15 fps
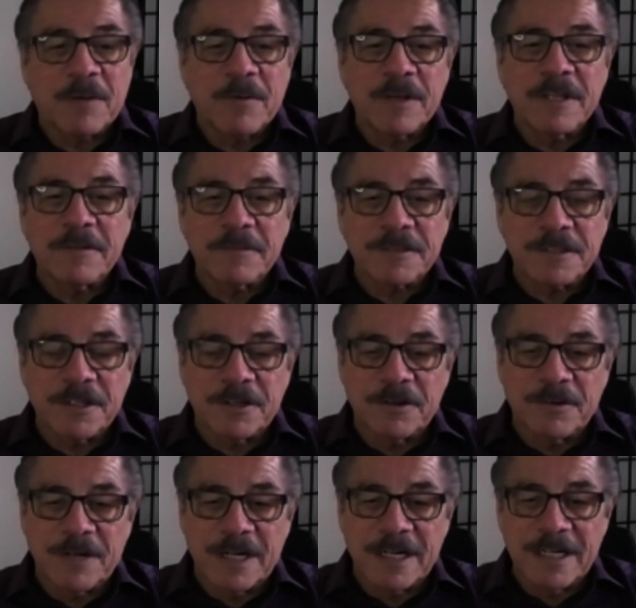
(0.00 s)
with him.
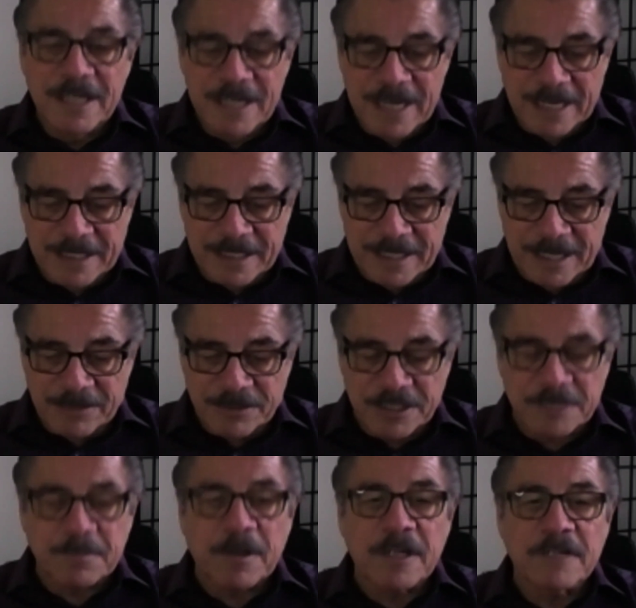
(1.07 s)
So I think that was
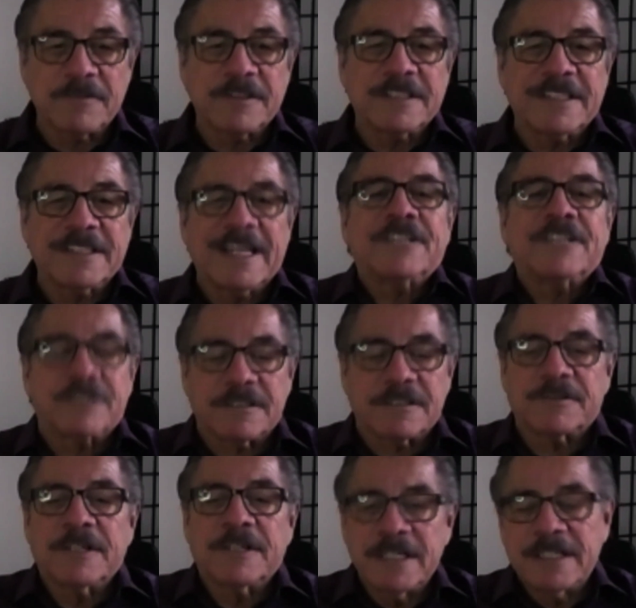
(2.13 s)
just part of his nature
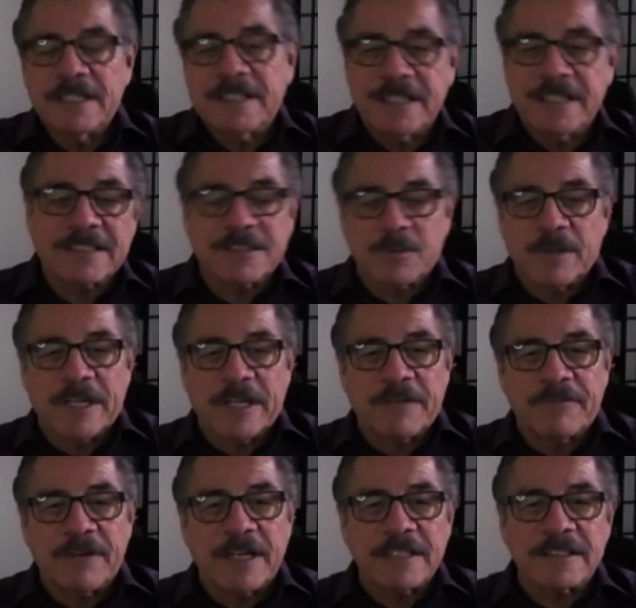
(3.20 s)
of that's the way he
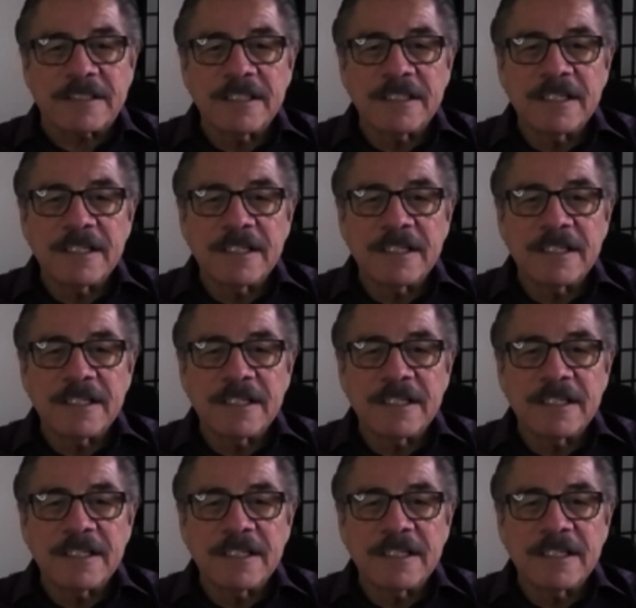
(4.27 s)
fights.